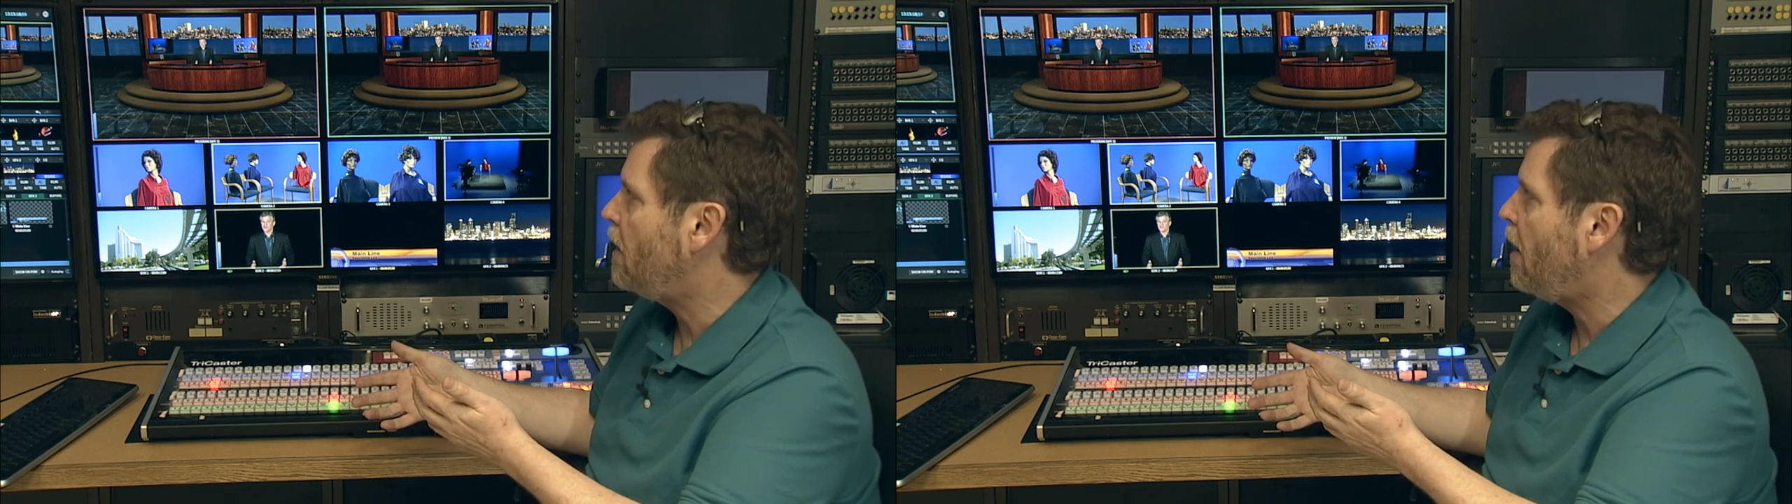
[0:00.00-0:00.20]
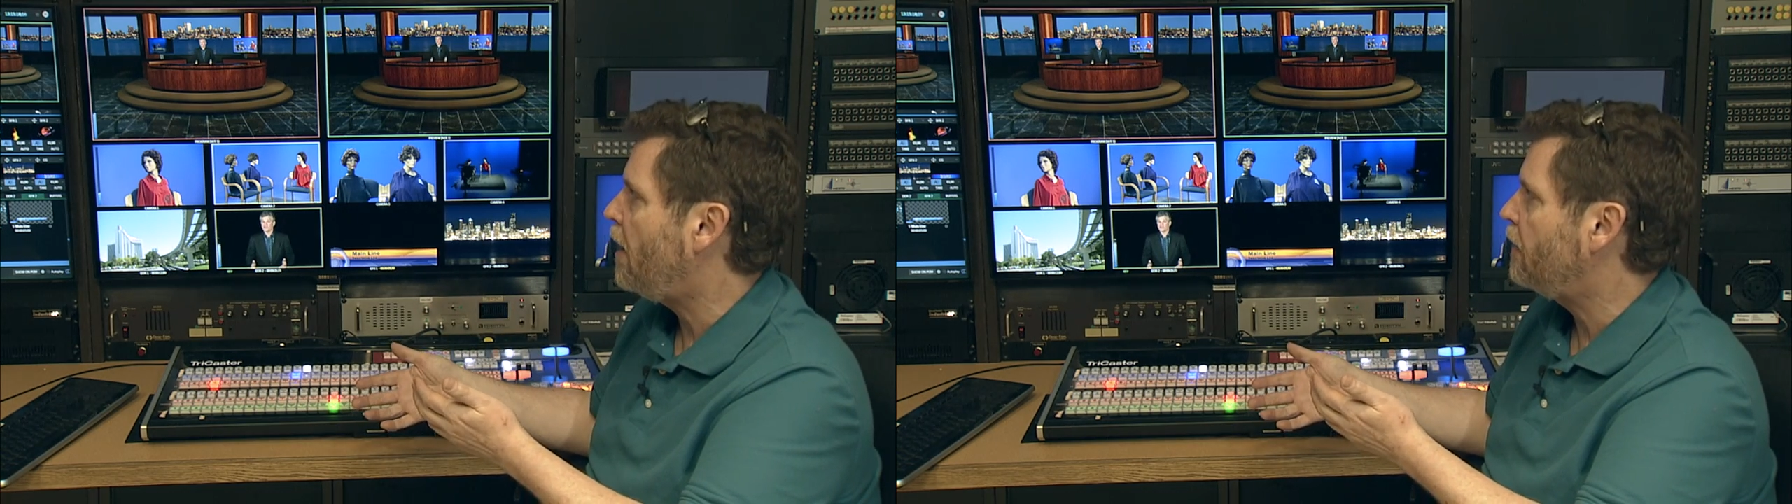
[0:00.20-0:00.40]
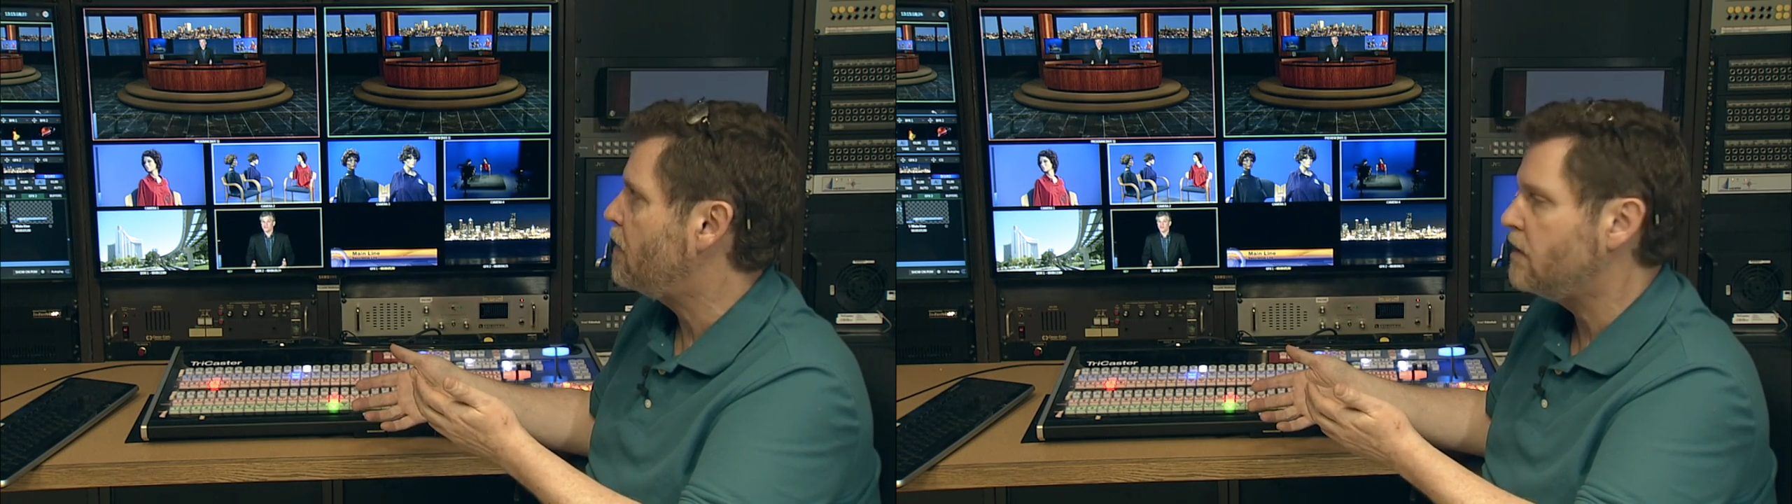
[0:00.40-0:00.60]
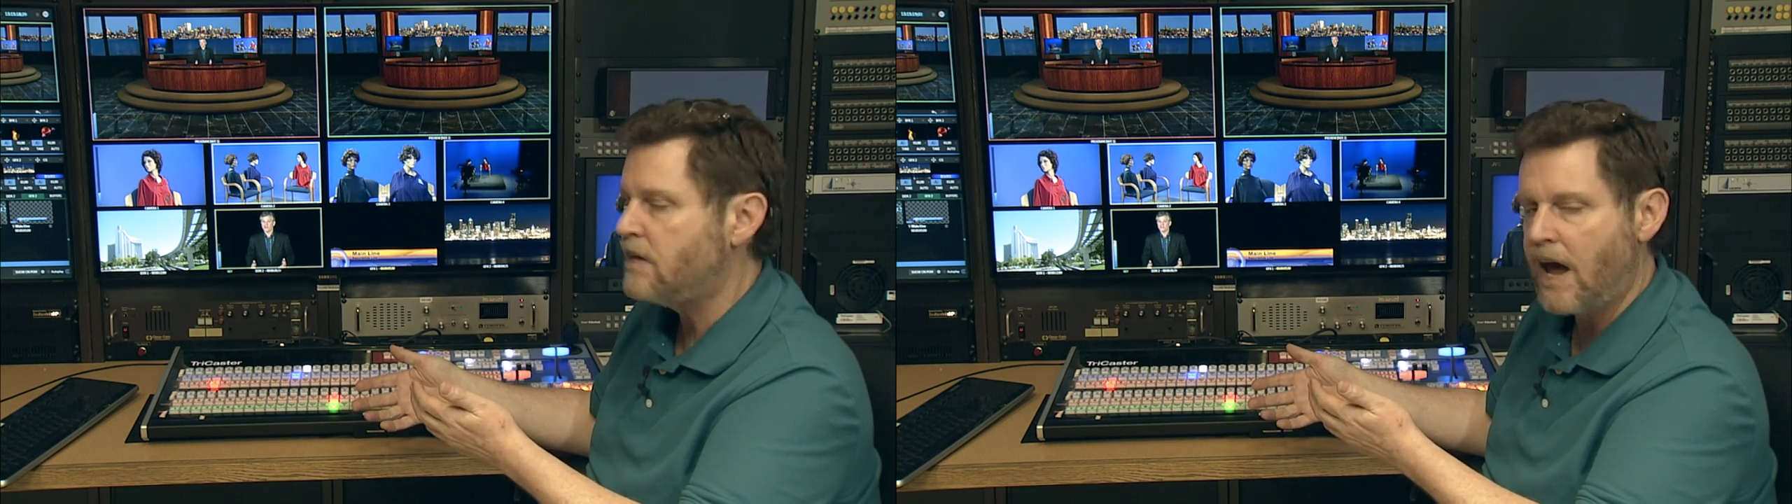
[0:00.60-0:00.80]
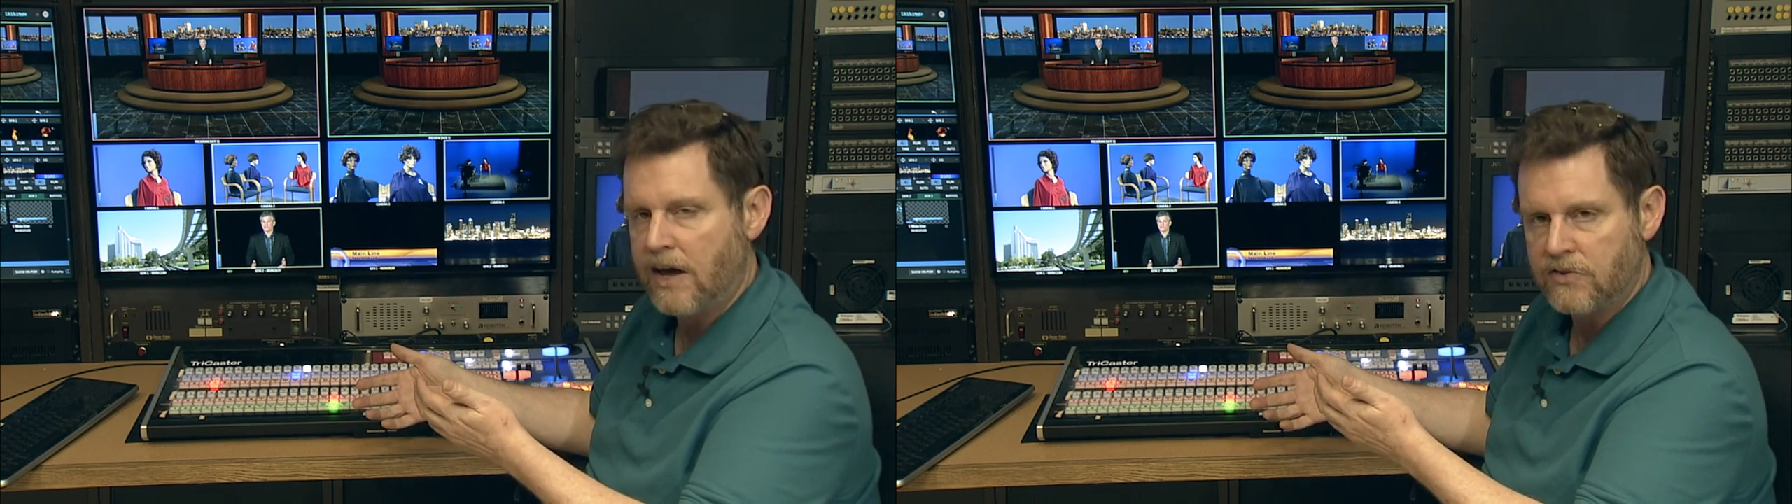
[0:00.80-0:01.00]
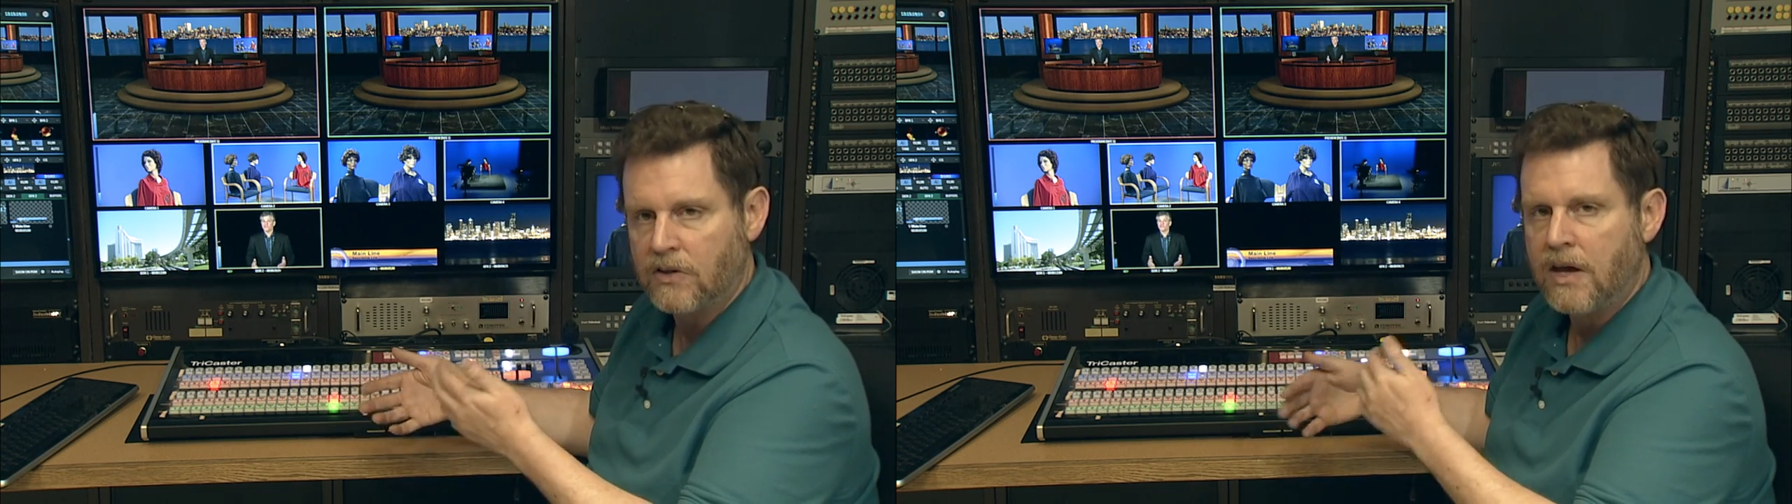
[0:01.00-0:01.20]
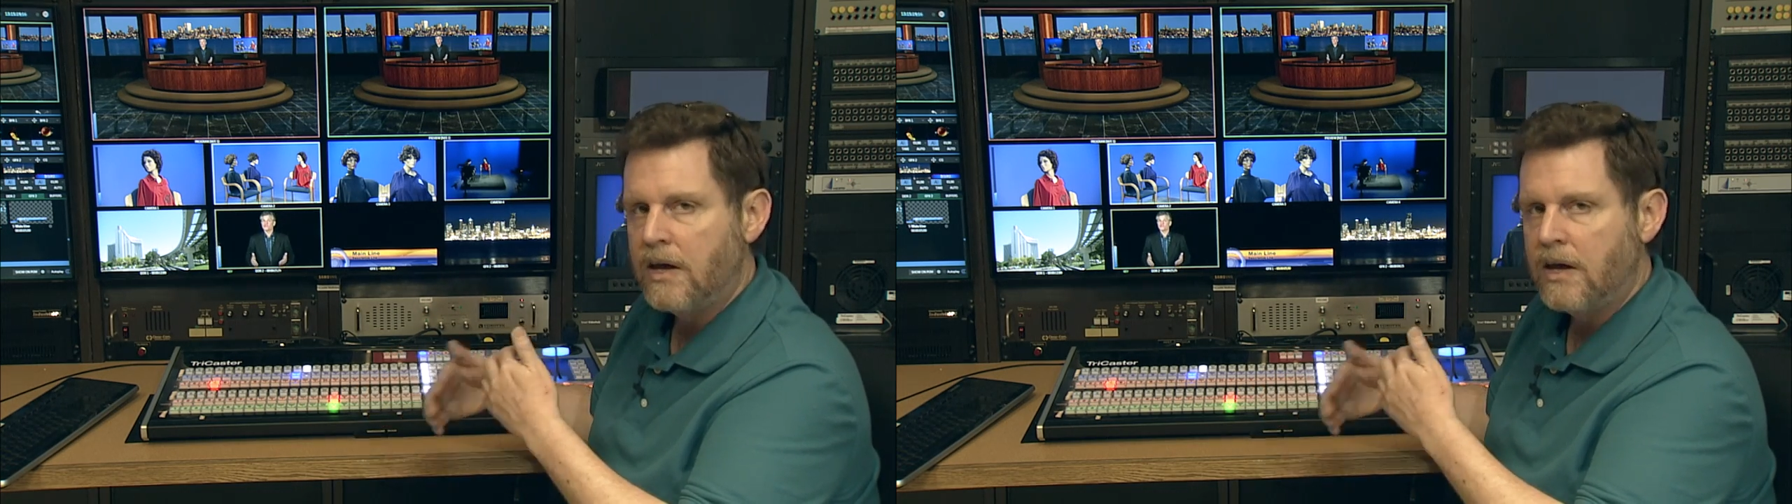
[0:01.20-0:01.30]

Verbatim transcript: on the desk